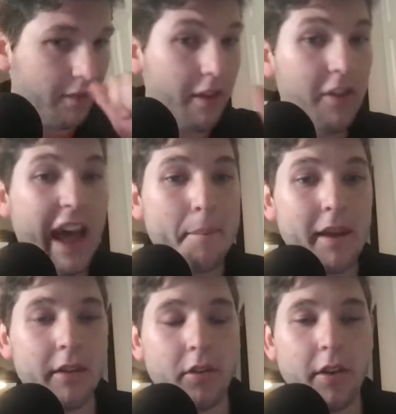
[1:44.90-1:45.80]
That
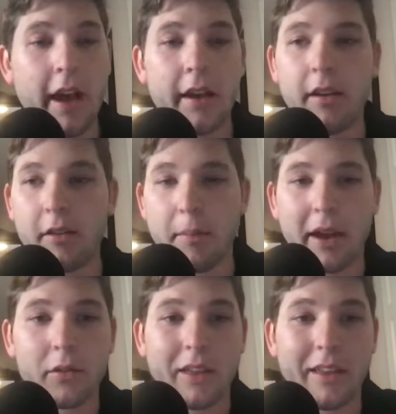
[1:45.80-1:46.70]
being said, the
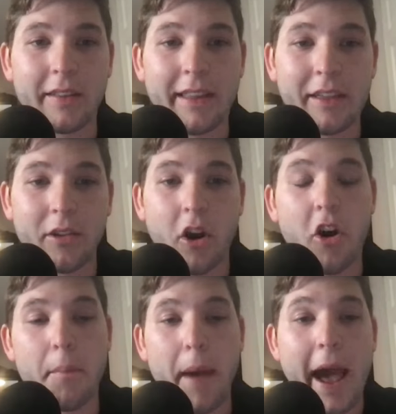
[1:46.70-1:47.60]
Bengals can get this
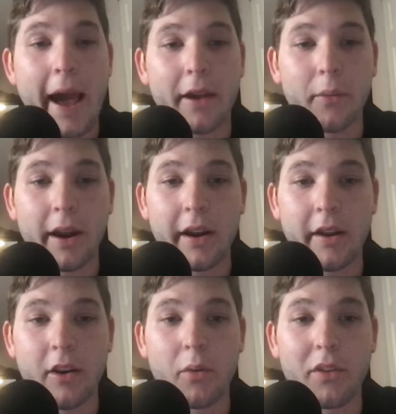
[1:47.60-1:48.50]
all back right
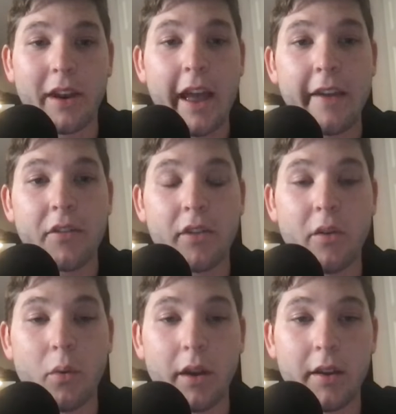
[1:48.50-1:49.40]
here with an AFC
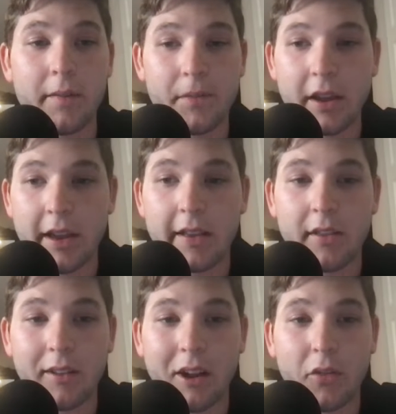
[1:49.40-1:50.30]
win against
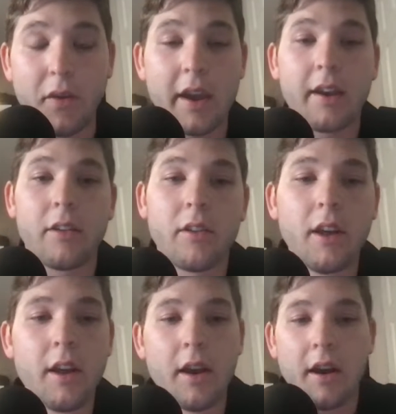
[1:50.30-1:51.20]
Las Vegas.
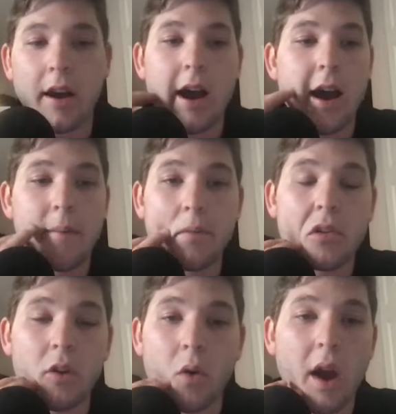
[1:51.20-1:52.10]

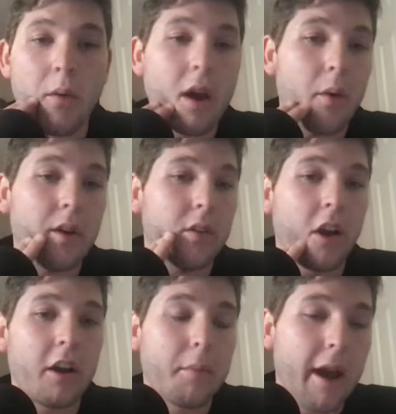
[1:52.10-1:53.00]
So I want to
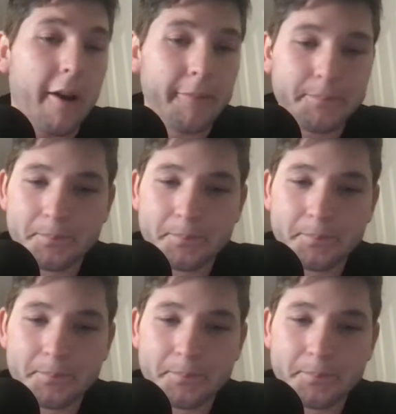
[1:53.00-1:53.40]
talk about